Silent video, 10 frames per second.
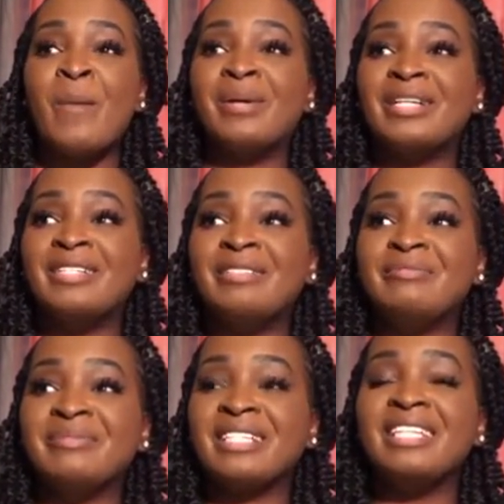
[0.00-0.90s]
But
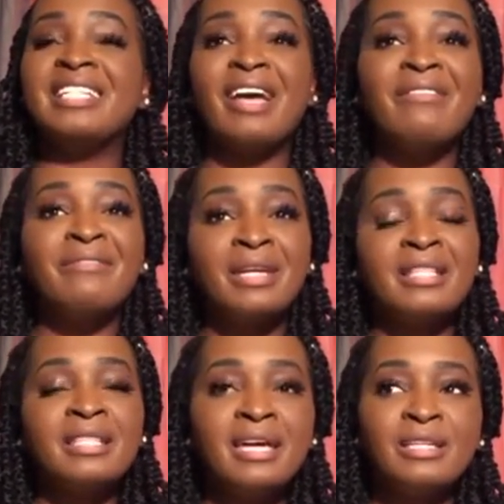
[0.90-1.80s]
yes, I felt
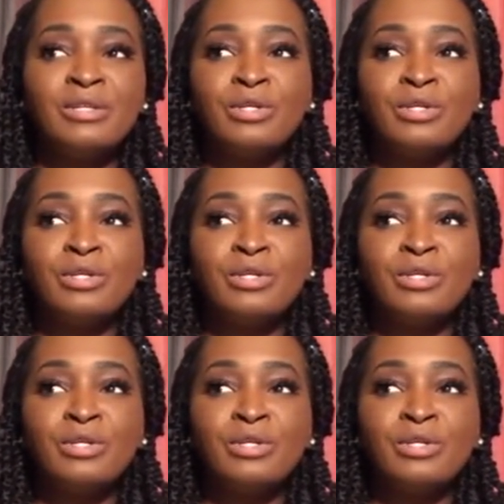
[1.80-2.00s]
like that